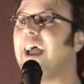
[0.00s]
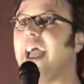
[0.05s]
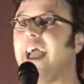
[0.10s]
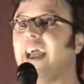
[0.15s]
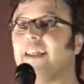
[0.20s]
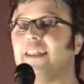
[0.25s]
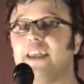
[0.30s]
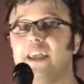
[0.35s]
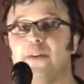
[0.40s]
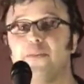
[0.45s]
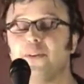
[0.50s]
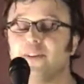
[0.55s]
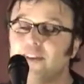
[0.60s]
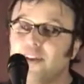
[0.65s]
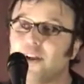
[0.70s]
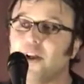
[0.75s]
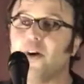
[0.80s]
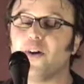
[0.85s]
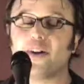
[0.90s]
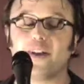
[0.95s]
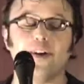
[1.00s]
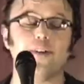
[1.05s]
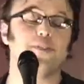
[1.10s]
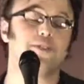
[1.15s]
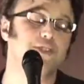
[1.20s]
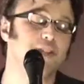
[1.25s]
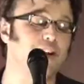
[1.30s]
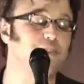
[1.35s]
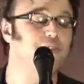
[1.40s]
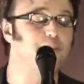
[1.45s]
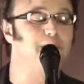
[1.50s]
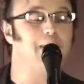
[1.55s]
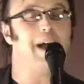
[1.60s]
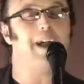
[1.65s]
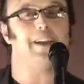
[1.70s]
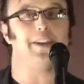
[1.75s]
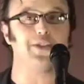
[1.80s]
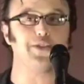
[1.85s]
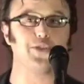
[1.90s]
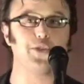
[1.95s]
And he would, you know, come shuffle
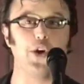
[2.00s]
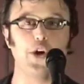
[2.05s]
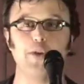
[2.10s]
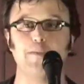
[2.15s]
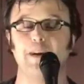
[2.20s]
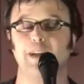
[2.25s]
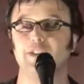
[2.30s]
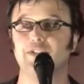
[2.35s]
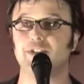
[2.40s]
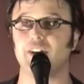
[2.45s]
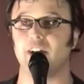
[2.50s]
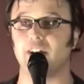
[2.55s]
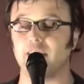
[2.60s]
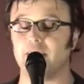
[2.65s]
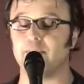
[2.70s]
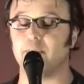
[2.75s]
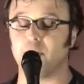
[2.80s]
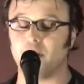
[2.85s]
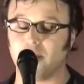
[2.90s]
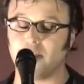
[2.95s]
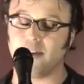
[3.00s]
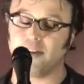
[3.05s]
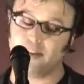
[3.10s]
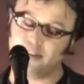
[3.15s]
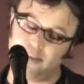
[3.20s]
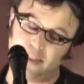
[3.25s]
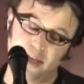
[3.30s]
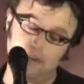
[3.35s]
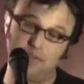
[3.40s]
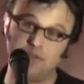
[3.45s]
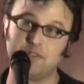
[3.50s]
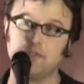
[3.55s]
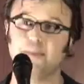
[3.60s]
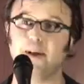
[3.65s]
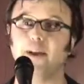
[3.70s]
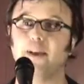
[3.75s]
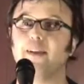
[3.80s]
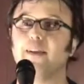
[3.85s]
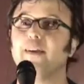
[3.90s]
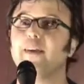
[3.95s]
by in his robe on a Saturday morning and go, oh, that one's
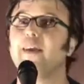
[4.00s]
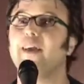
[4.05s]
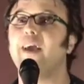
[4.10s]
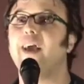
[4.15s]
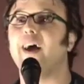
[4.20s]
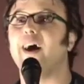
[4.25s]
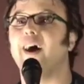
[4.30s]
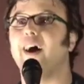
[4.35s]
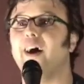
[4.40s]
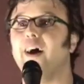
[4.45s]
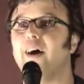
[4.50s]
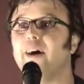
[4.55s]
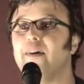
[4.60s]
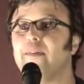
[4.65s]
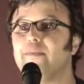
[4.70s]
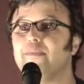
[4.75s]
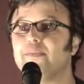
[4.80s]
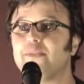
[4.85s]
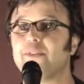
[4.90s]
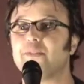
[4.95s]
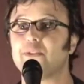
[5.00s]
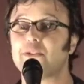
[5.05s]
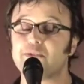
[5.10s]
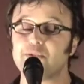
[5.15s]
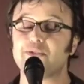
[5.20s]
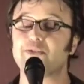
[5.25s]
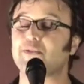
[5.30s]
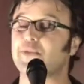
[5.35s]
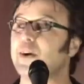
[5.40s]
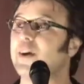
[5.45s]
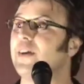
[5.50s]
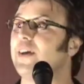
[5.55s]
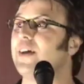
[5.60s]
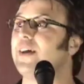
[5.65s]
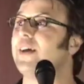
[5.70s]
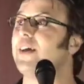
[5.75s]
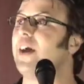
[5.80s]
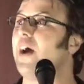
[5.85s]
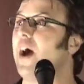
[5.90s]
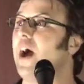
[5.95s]
mine. Which was
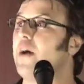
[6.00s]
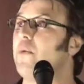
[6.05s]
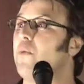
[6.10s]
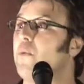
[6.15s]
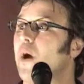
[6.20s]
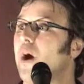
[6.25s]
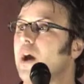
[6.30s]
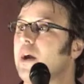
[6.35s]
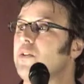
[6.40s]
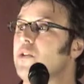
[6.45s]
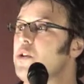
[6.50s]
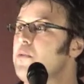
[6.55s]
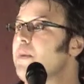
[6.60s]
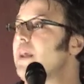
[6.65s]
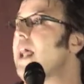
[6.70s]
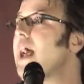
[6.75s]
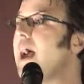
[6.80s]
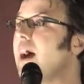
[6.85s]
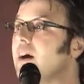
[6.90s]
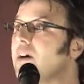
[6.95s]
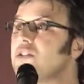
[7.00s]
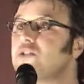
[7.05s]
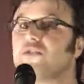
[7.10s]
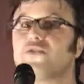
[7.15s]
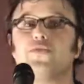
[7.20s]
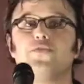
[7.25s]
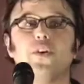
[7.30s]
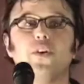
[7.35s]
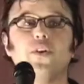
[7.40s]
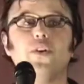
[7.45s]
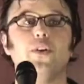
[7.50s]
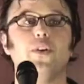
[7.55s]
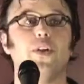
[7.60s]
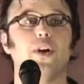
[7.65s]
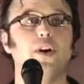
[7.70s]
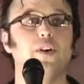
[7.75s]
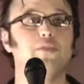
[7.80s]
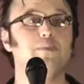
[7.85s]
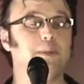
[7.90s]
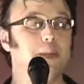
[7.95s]
thrilling. You know, I grew up in a house full
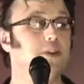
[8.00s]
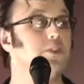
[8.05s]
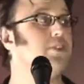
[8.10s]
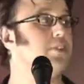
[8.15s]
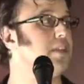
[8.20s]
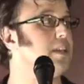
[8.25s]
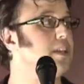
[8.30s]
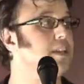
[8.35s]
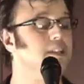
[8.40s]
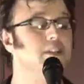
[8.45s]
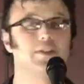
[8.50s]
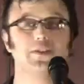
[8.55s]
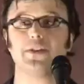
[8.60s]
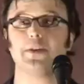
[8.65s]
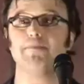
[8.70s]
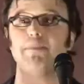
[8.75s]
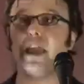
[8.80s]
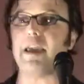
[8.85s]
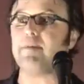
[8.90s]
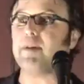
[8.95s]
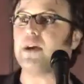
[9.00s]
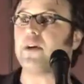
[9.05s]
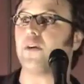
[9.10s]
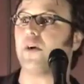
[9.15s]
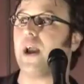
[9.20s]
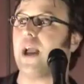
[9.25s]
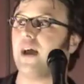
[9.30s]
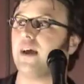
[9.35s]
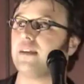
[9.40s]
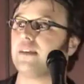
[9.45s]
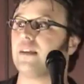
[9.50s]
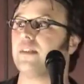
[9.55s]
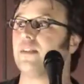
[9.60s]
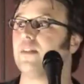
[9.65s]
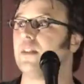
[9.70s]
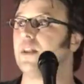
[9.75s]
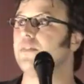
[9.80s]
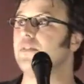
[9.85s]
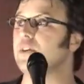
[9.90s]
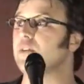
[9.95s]
of music. There was a baby grand in the
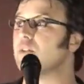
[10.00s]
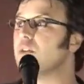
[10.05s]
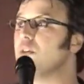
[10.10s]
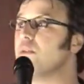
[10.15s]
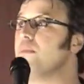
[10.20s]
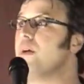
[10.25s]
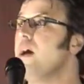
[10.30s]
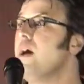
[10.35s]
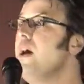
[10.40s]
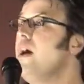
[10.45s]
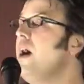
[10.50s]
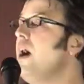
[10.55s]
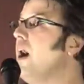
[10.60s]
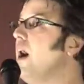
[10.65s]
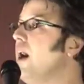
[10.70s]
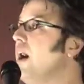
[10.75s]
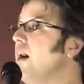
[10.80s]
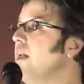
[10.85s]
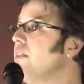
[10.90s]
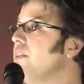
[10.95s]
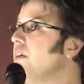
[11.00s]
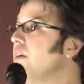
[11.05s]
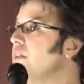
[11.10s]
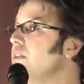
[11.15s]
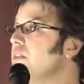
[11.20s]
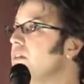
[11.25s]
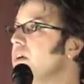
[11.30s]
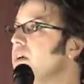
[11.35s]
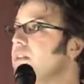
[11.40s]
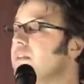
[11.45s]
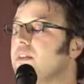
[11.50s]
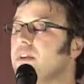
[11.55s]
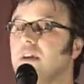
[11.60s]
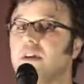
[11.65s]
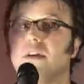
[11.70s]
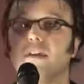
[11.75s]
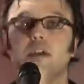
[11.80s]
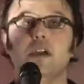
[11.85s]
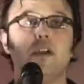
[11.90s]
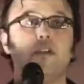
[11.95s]
living room.
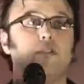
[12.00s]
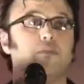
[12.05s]
The